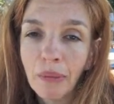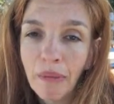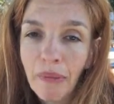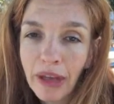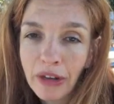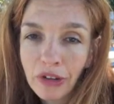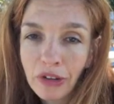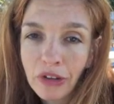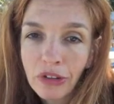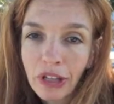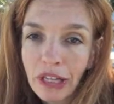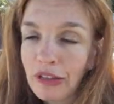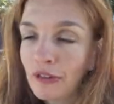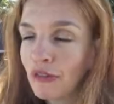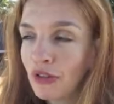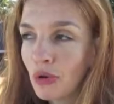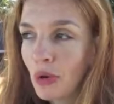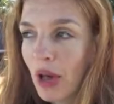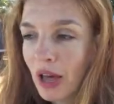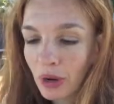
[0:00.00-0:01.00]
metal, like
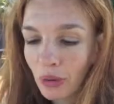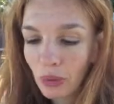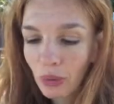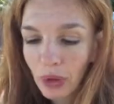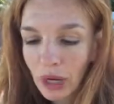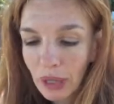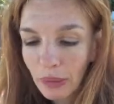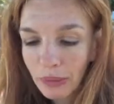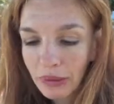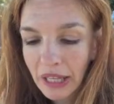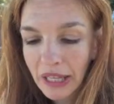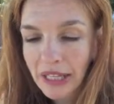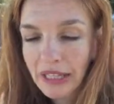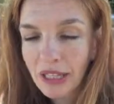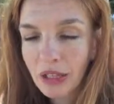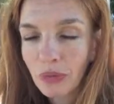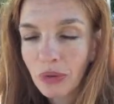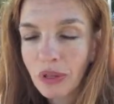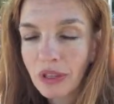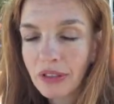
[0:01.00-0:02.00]
if you had a ring
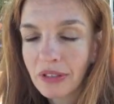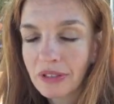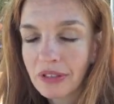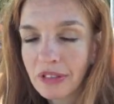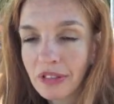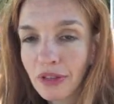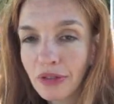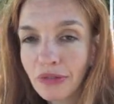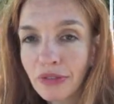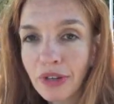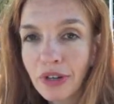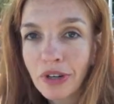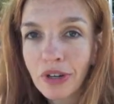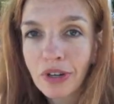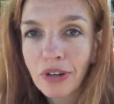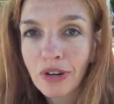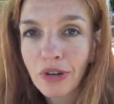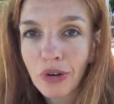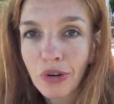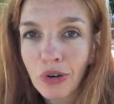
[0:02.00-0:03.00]
plated with silver
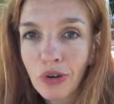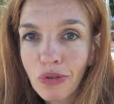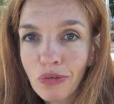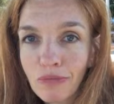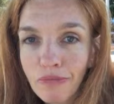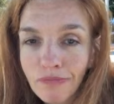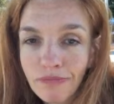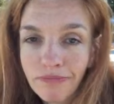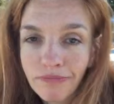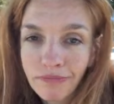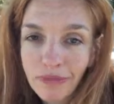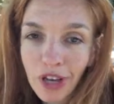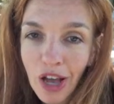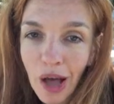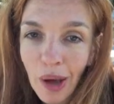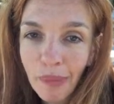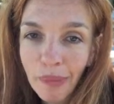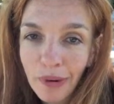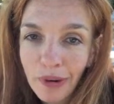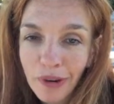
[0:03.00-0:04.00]
or
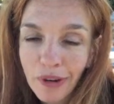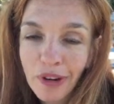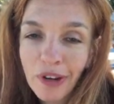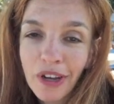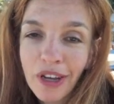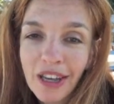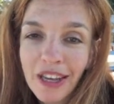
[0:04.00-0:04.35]
copper,